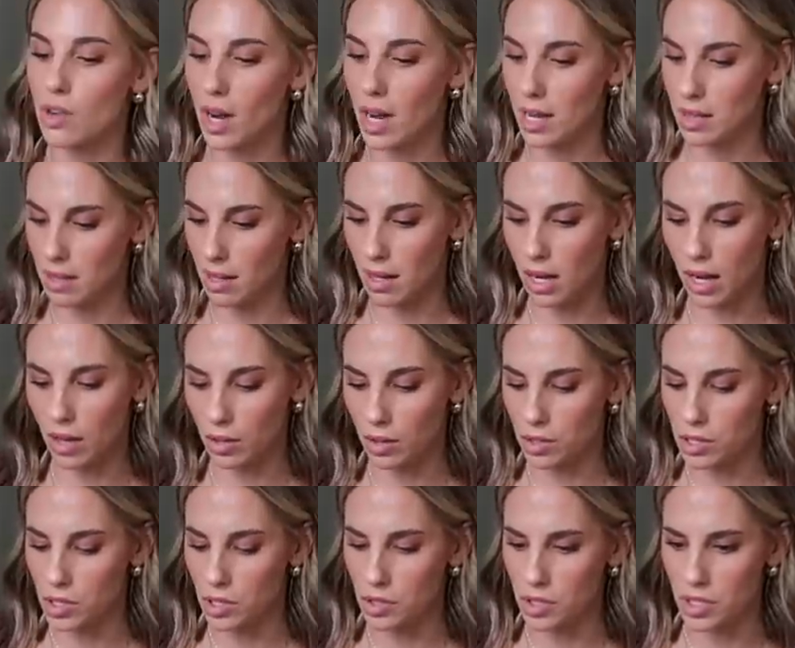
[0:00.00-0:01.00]
great and the
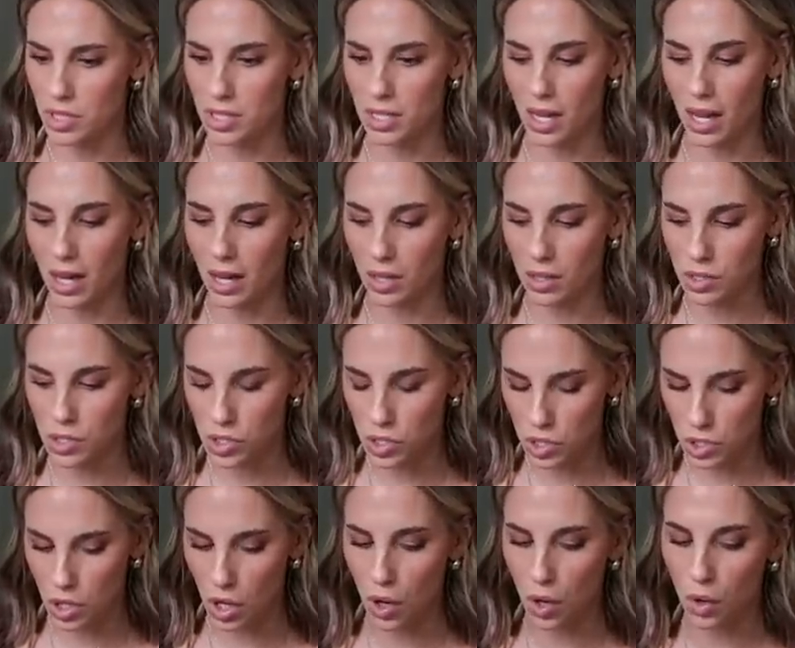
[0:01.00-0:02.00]
colors are just like
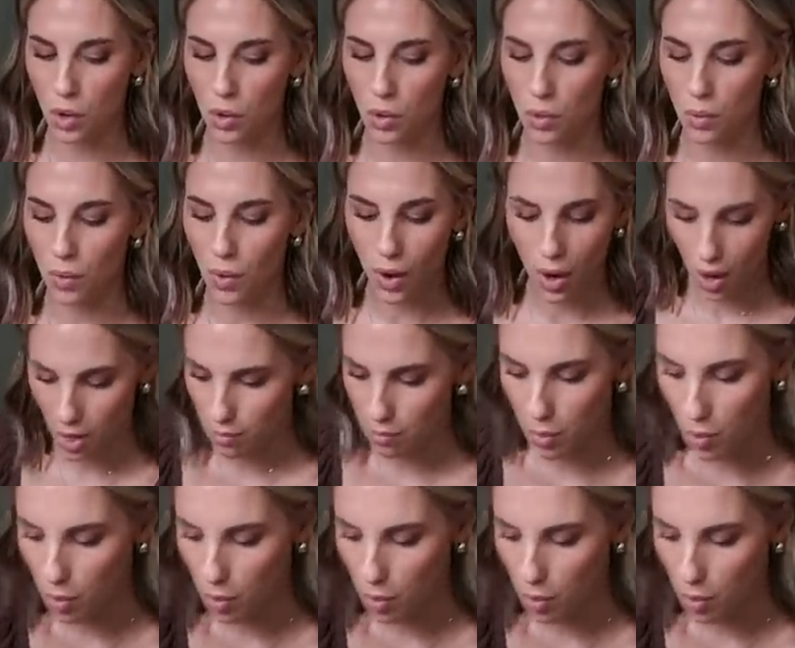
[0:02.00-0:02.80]
so on